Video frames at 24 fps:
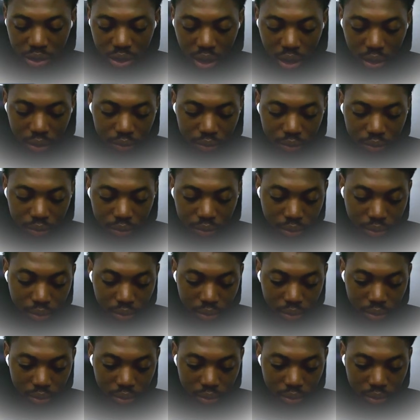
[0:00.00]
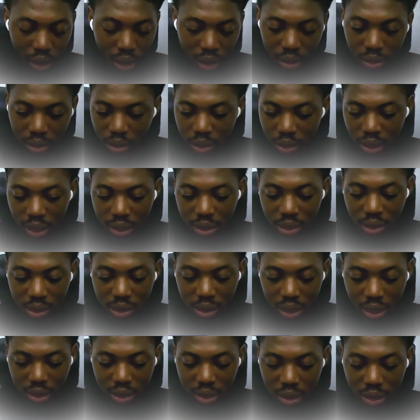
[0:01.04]
now the user is just
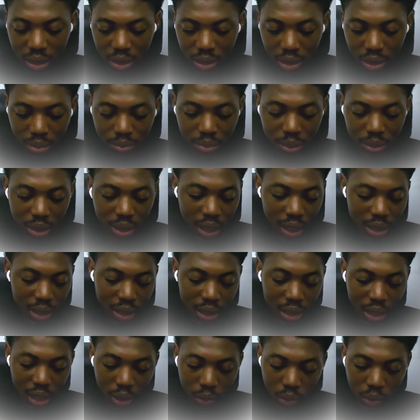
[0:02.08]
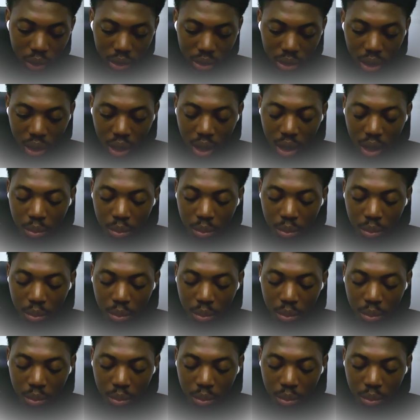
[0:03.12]
writing a topic and a keyword,